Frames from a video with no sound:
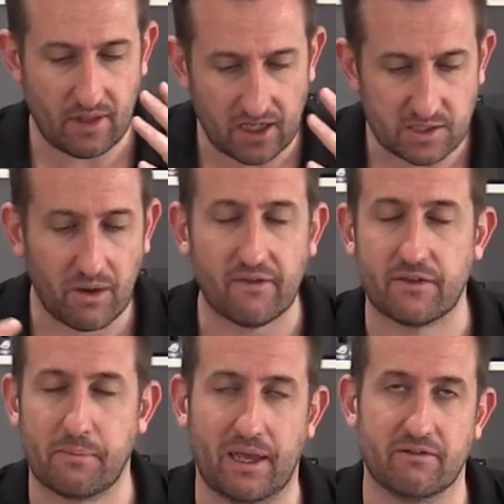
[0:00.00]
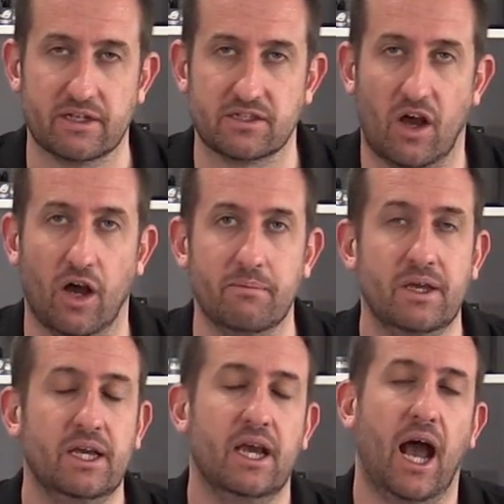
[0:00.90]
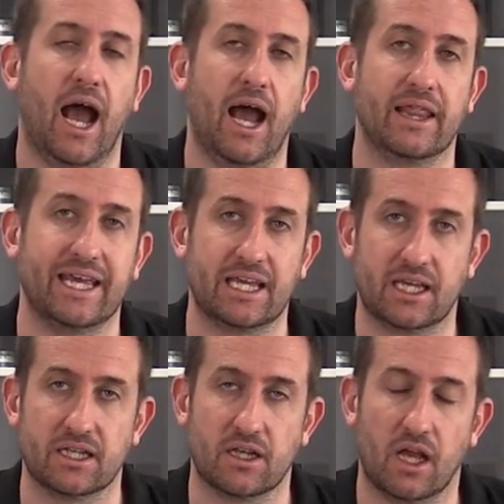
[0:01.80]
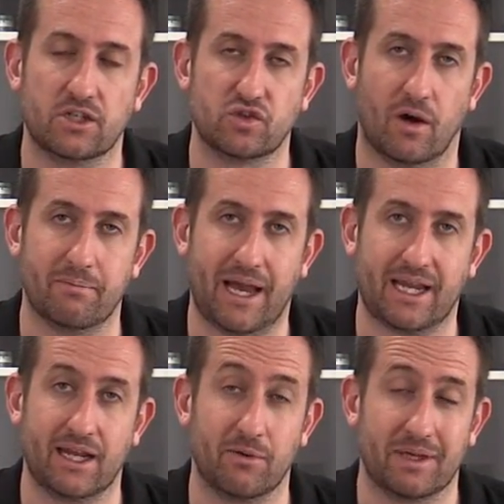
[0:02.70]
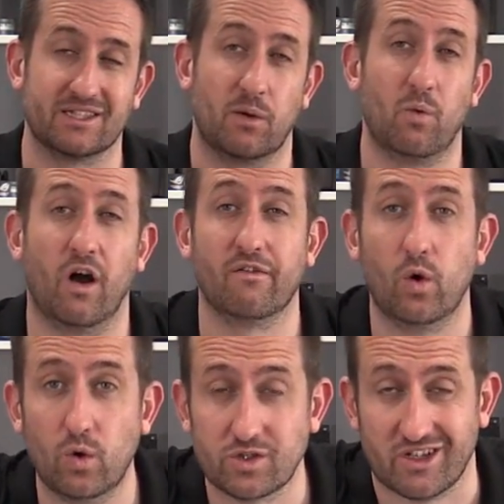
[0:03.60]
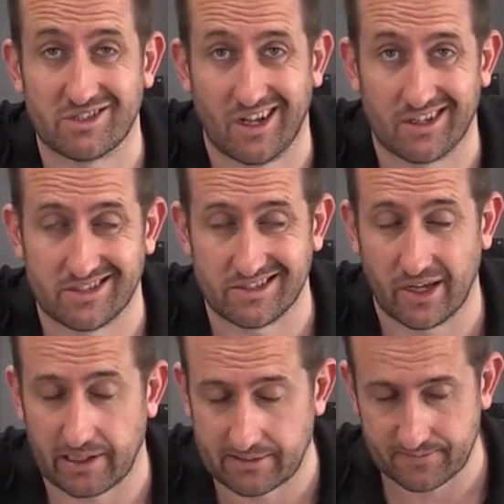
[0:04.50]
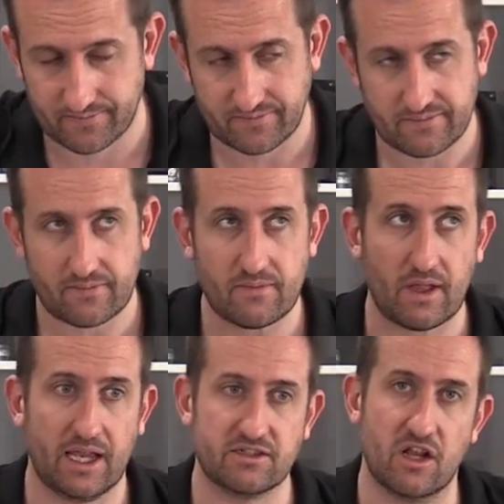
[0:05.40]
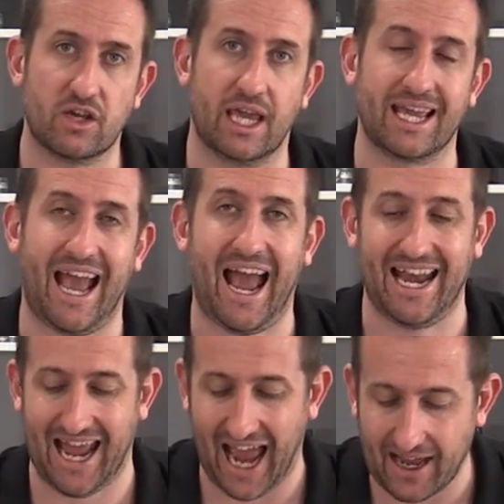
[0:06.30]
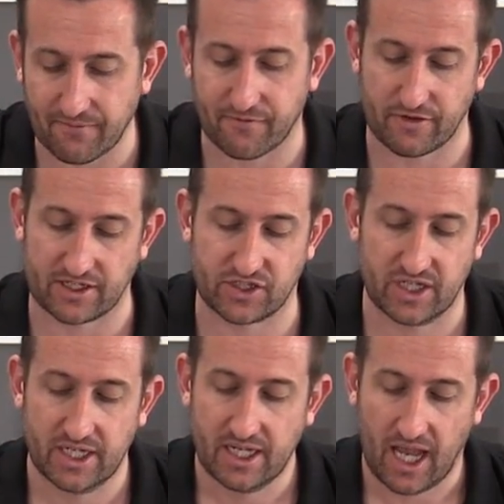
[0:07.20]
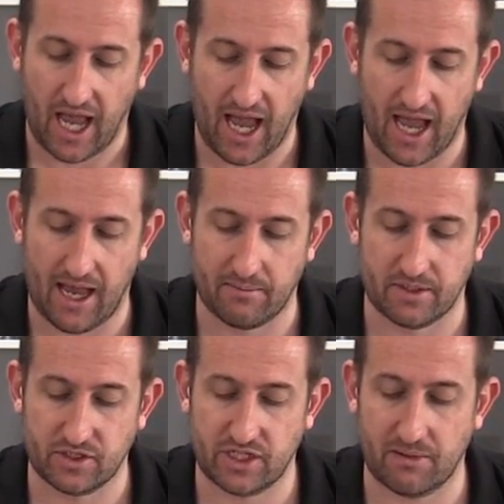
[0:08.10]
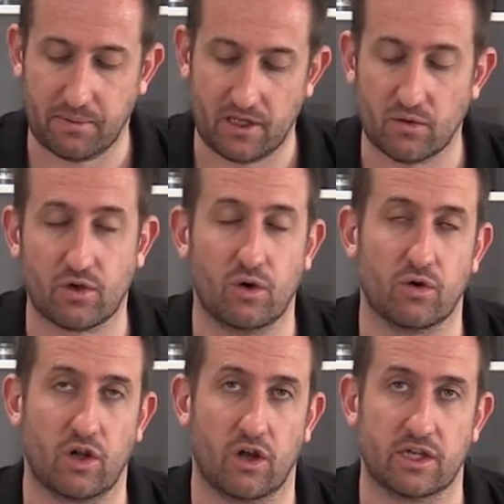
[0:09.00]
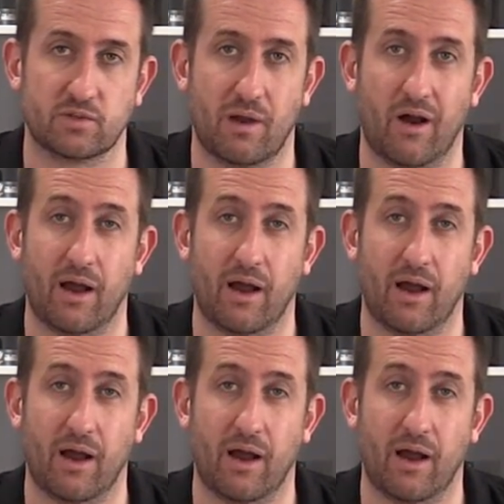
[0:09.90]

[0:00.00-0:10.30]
So after a period of time, uh, they can drop back a little bit. So what I've also started doing is looking at an average um, GPU core clock as well.